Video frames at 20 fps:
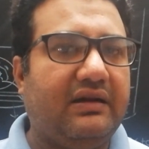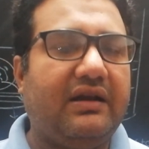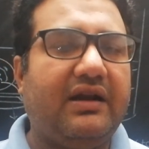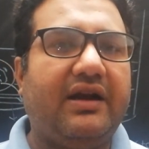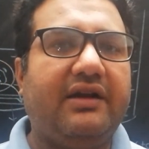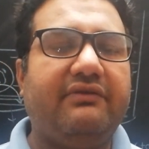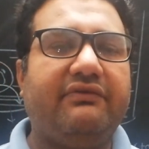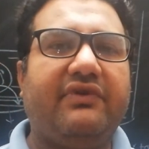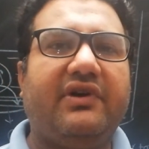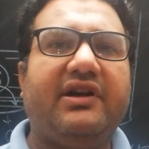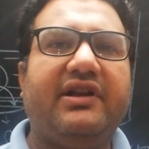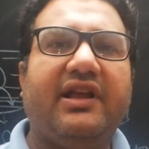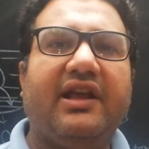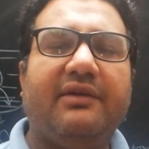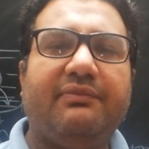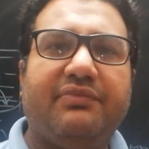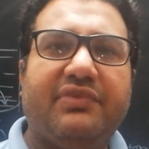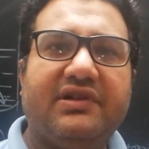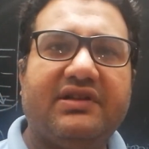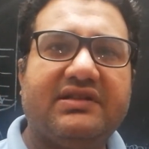And what
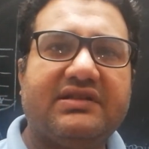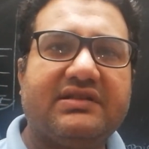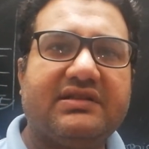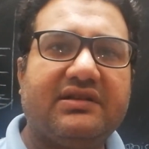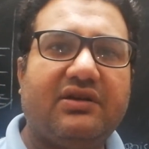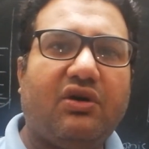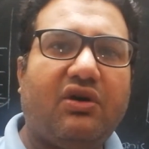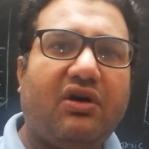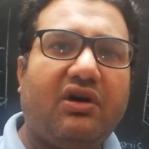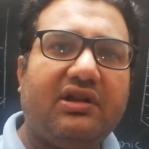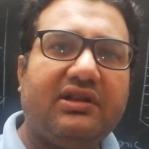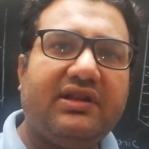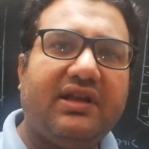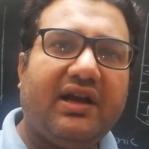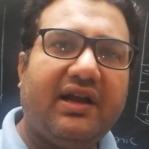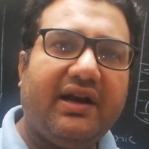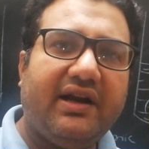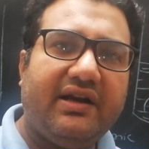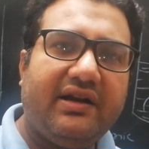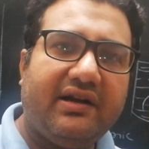happens? All
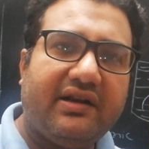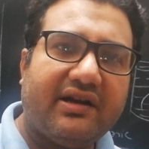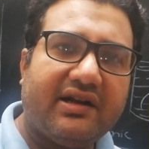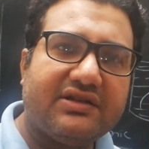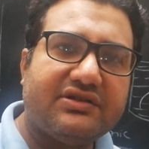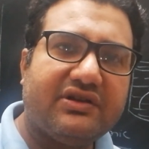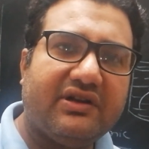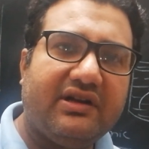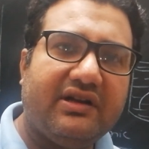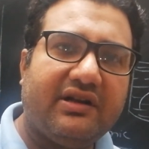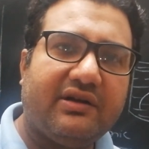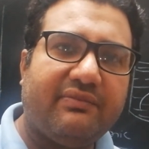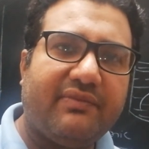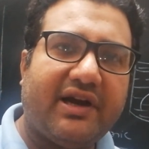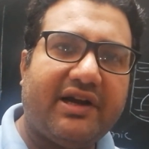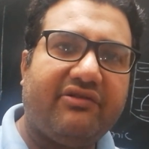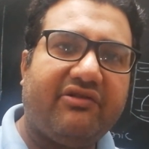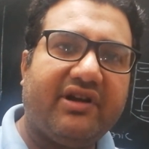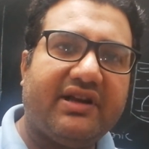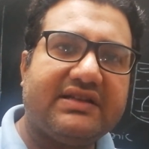the intracellular
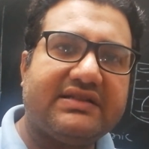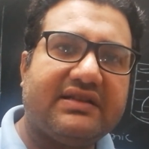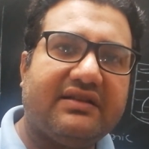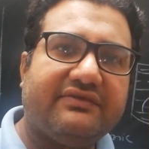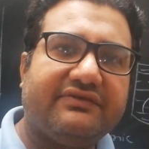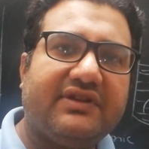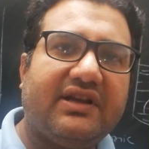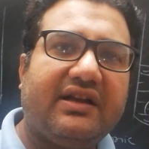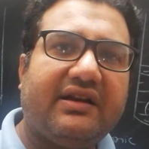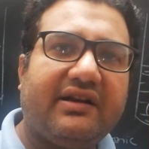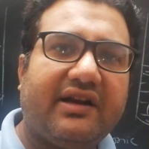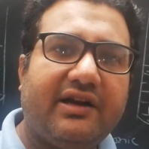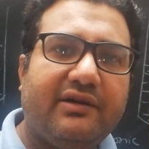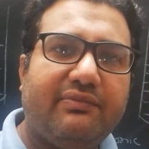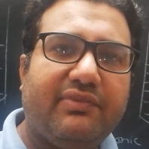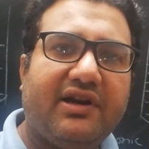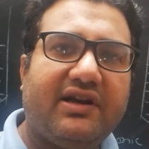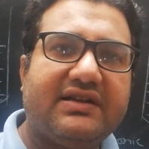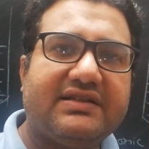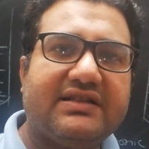matrix of the red
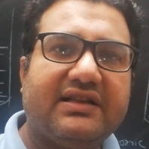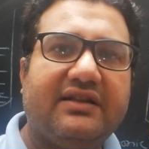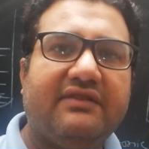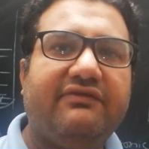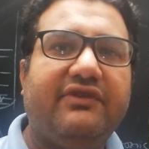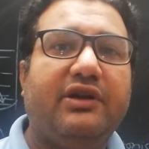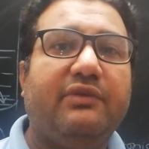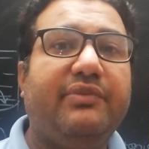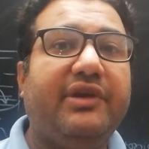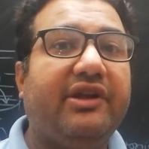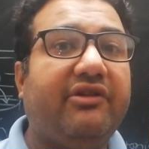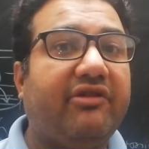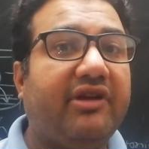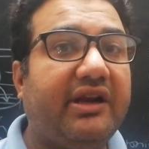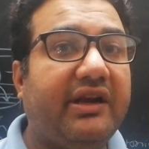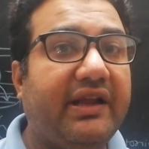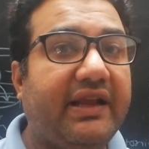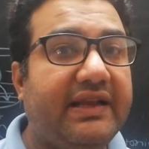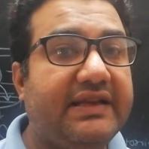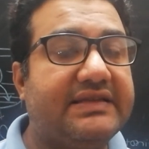blood cell will be
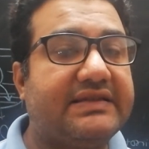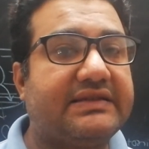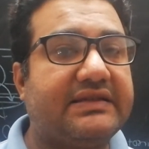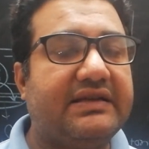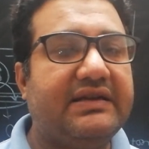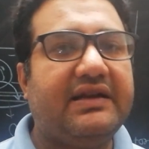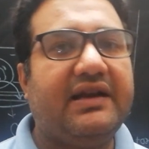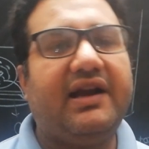released,